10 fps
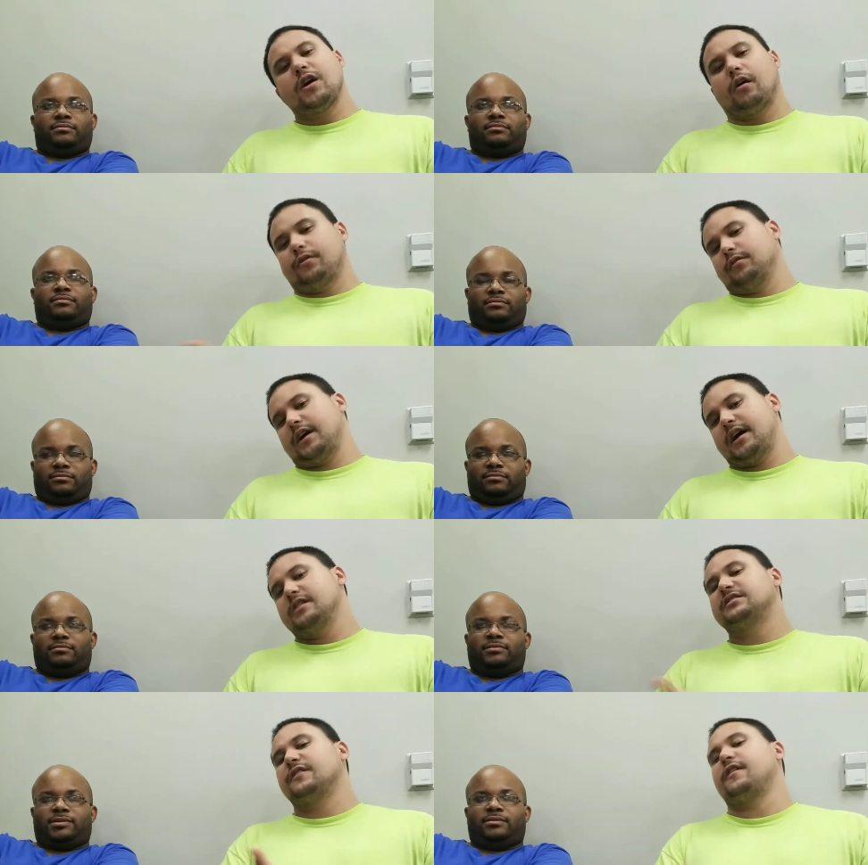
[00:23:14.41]
Speaker 1: We all know
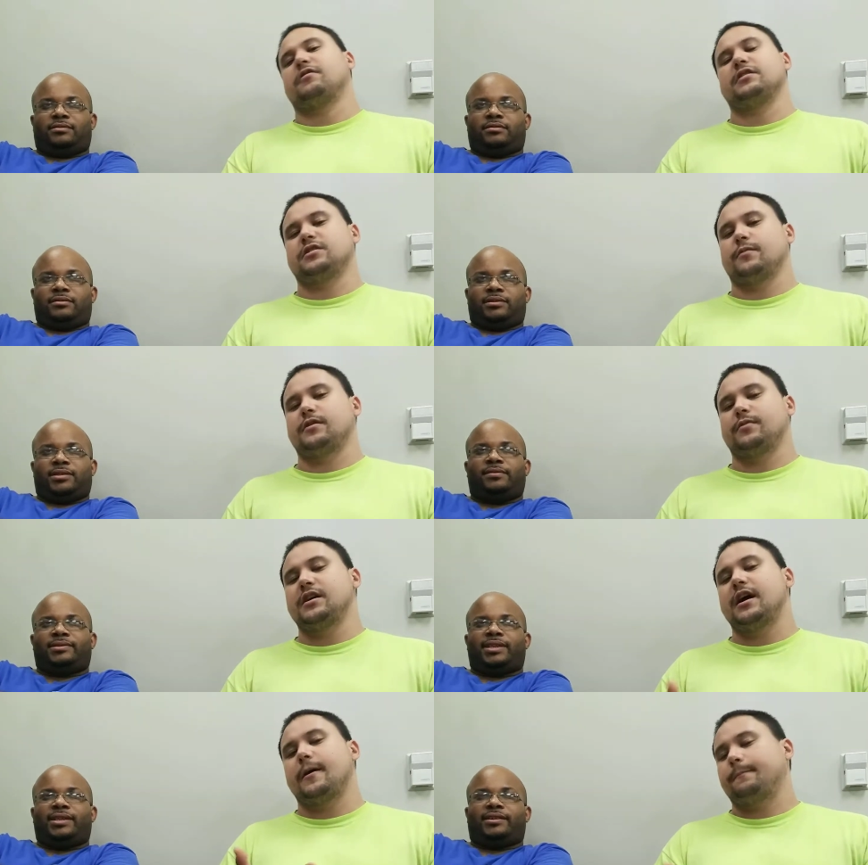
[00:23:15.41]
that. He's a veteran
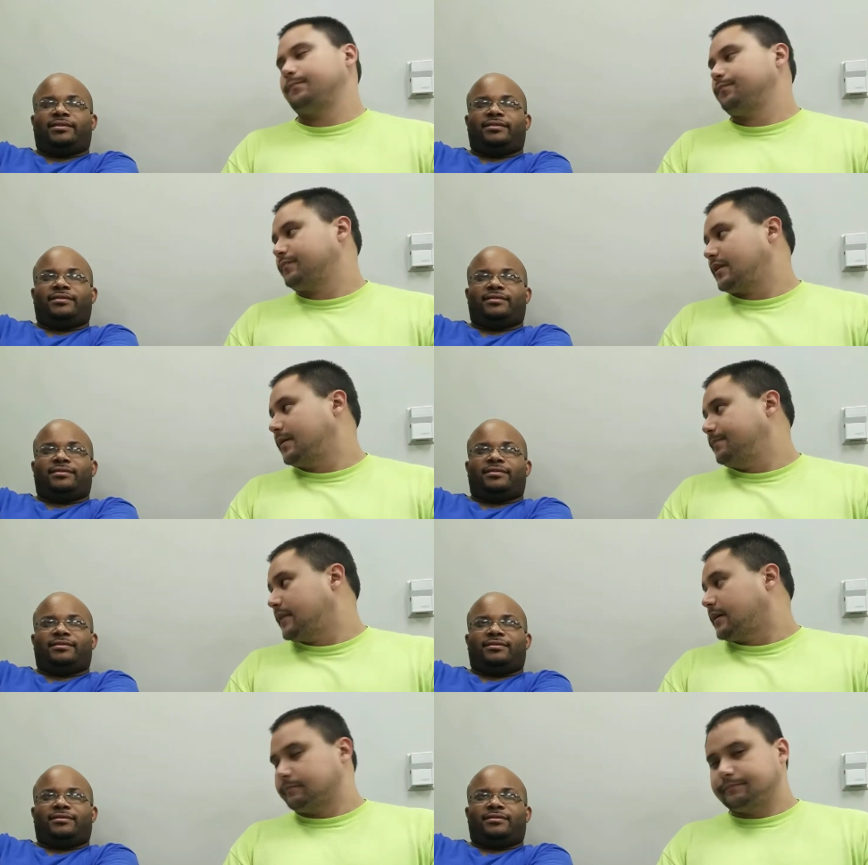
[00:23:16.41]
WWE.
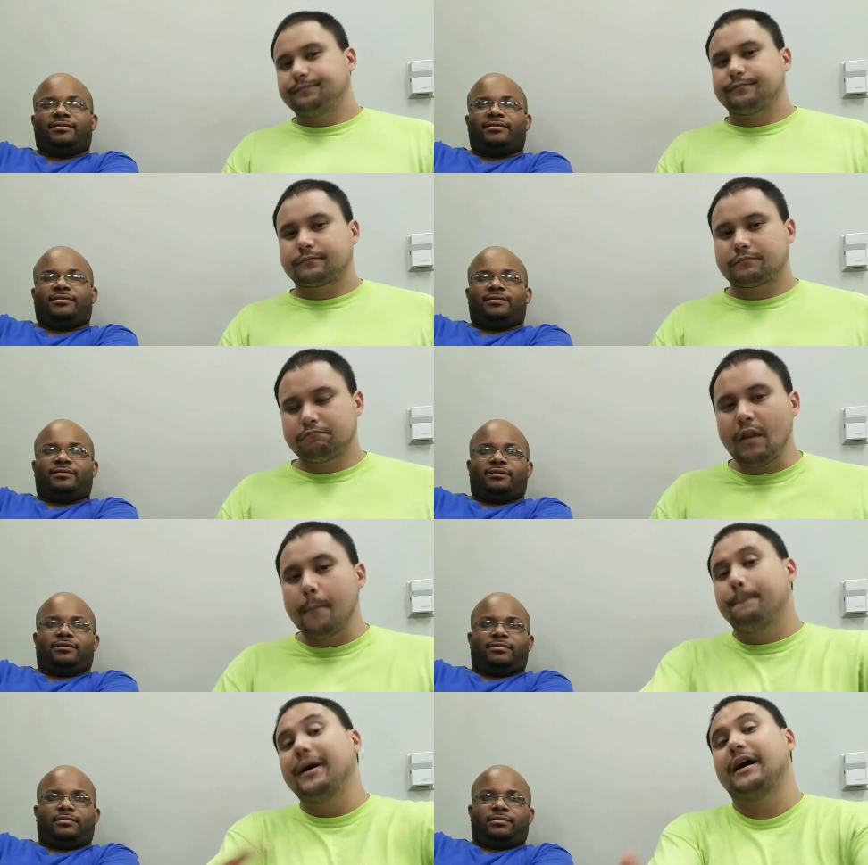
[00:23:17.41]
So
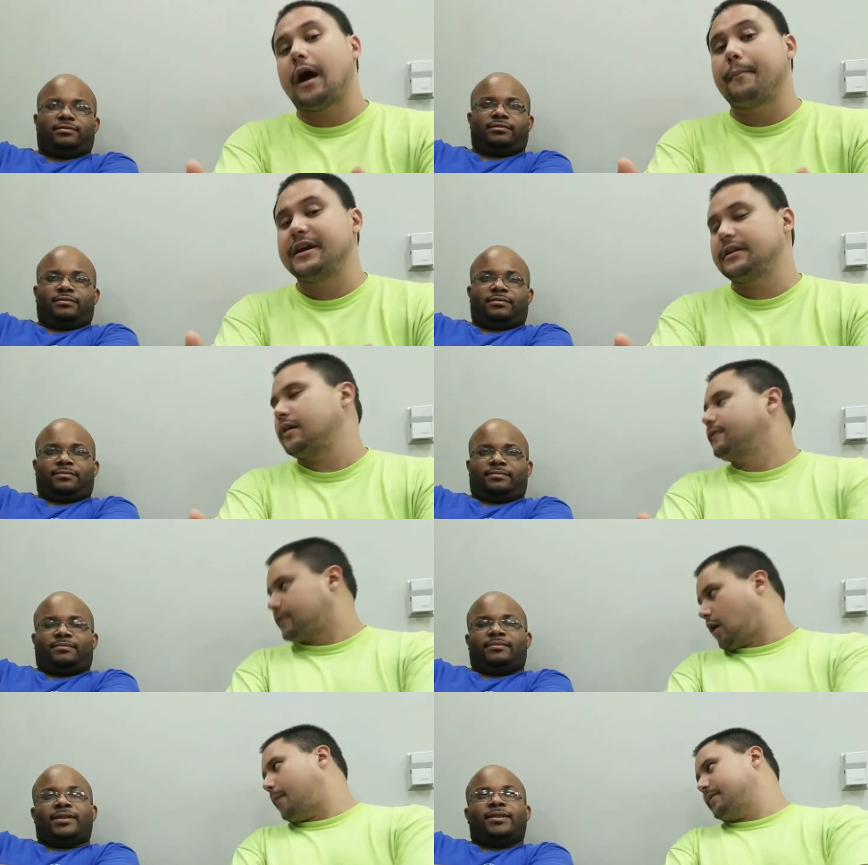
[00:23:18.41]
but I mean,
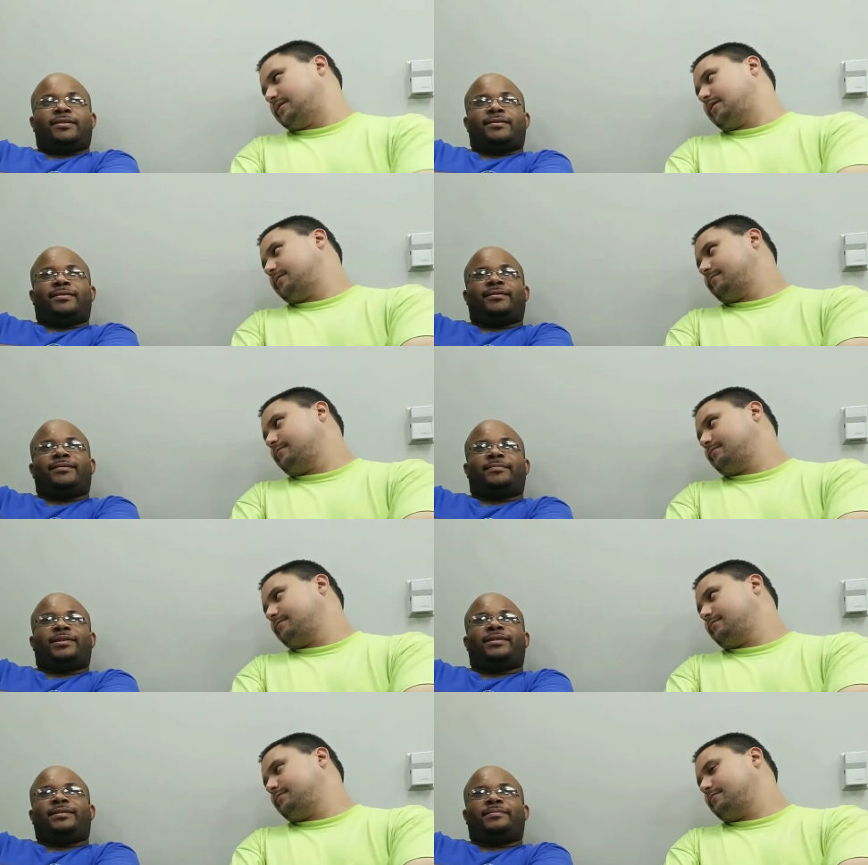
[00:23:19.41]
commentary.
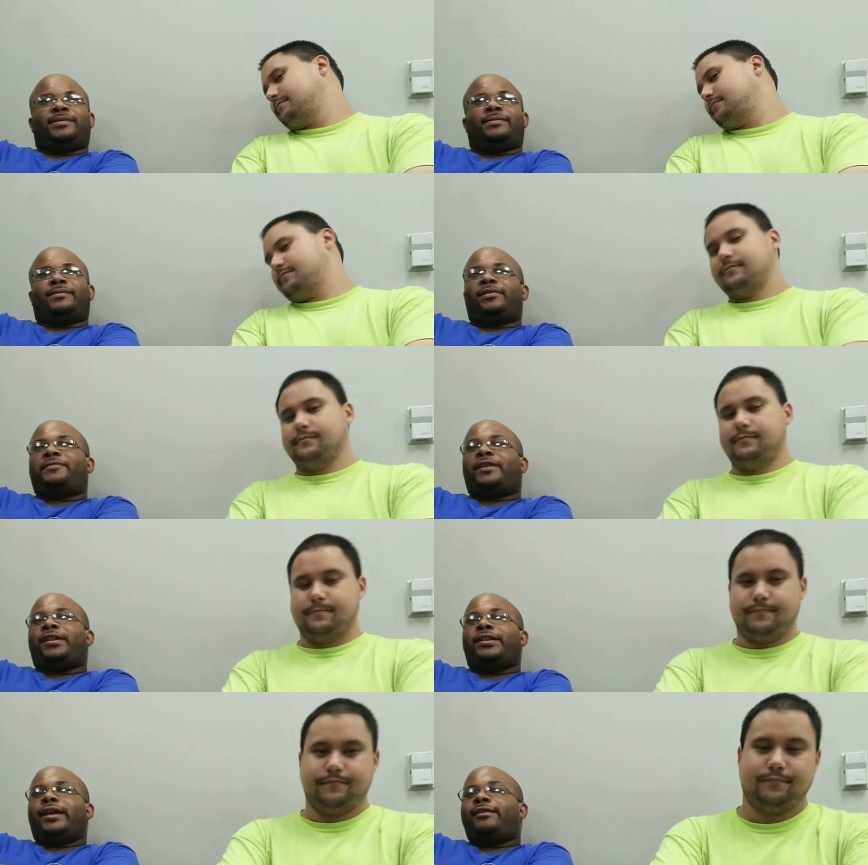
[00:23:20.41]
Speaker 2: But the, the, I don't know
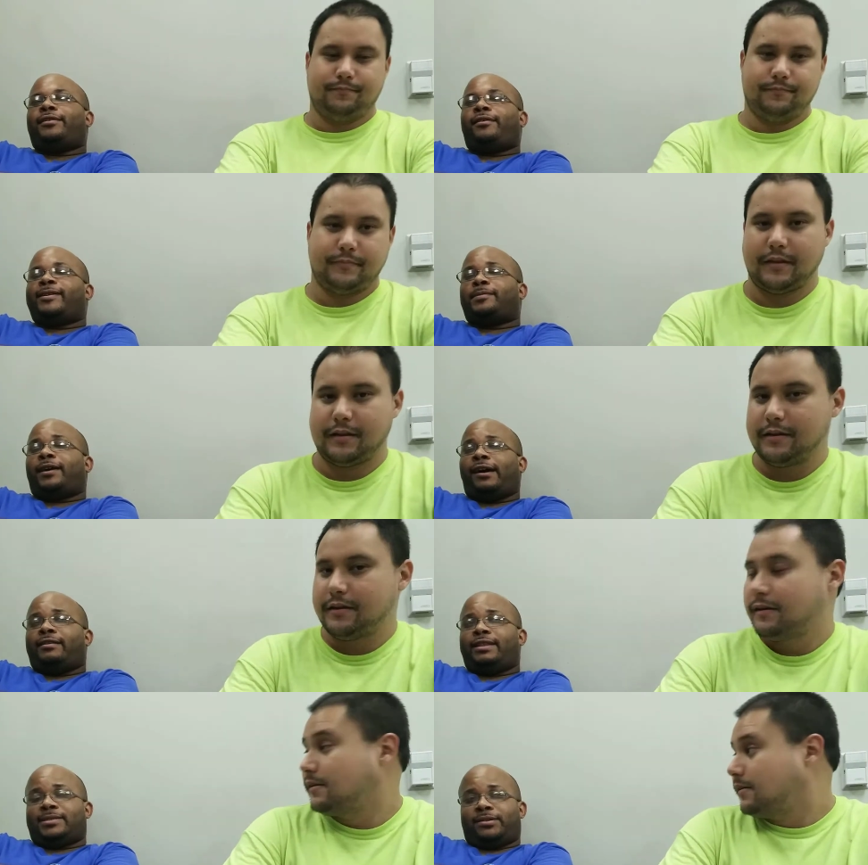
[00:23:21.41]
if y'all, noticed, but
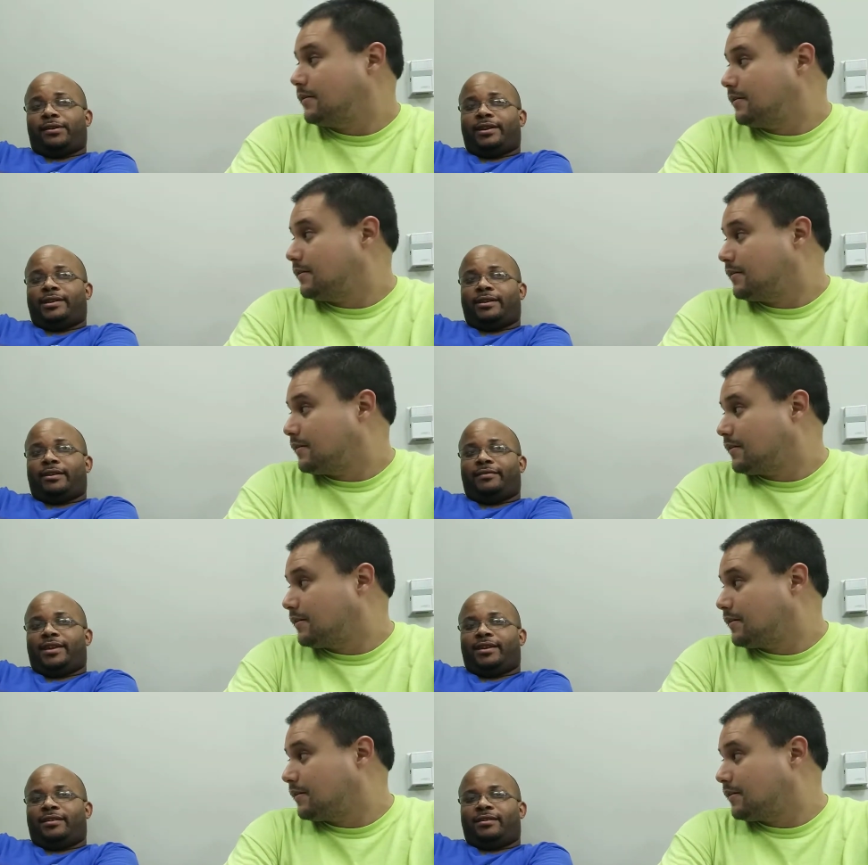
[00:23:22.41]
how Lita started in
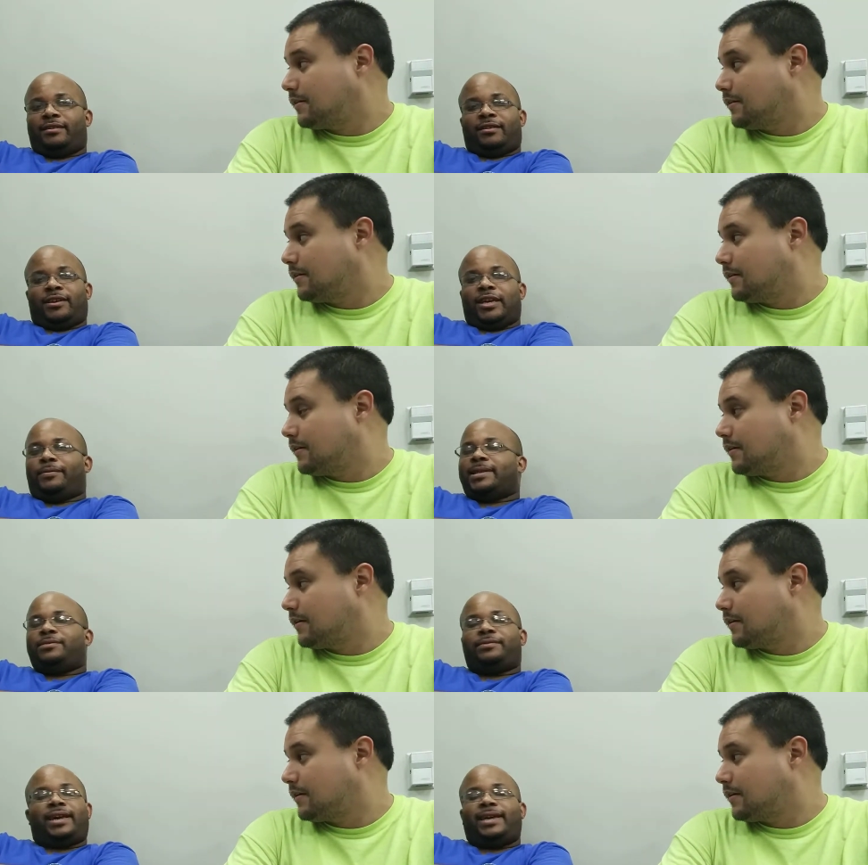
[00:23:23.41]
WWE, it
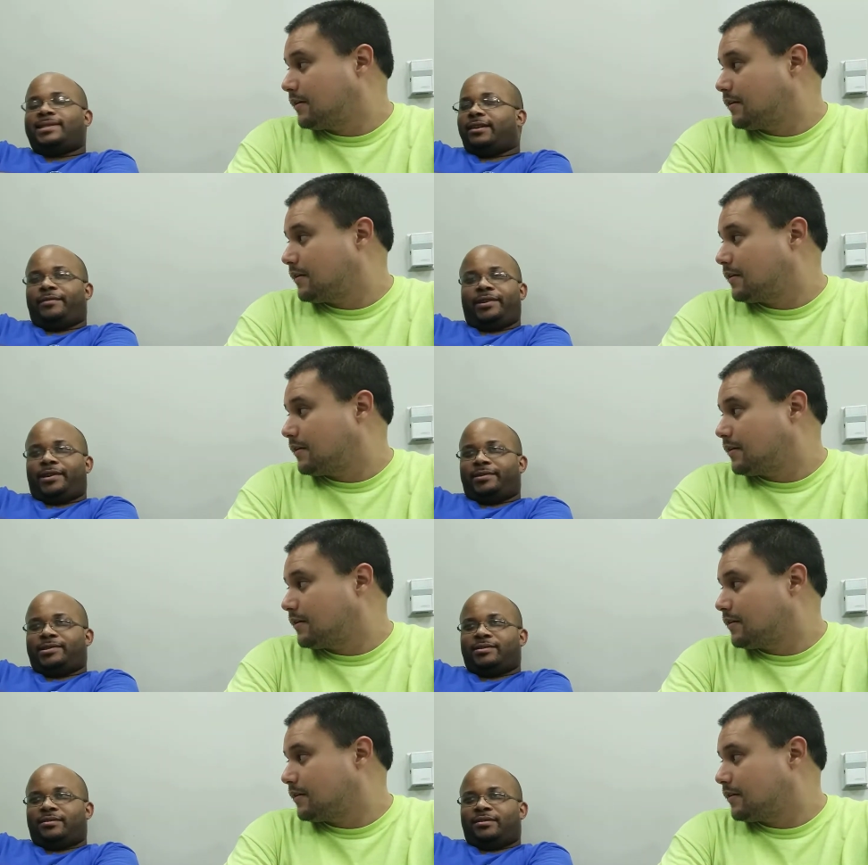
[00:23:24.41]
wasn't with Essa
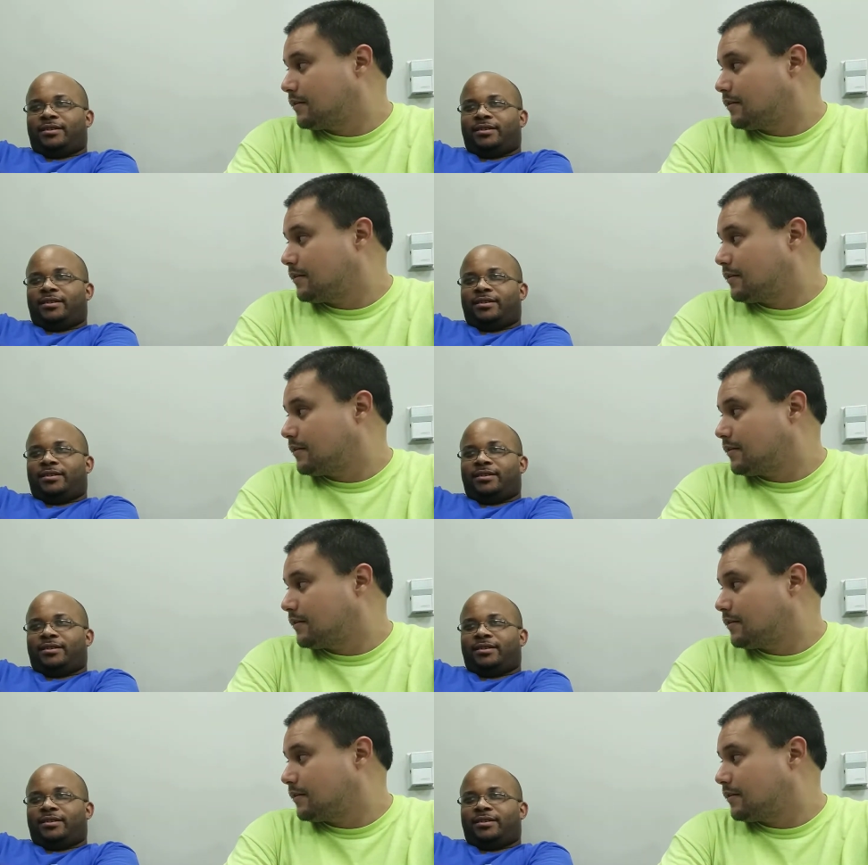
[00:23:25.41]
Rios.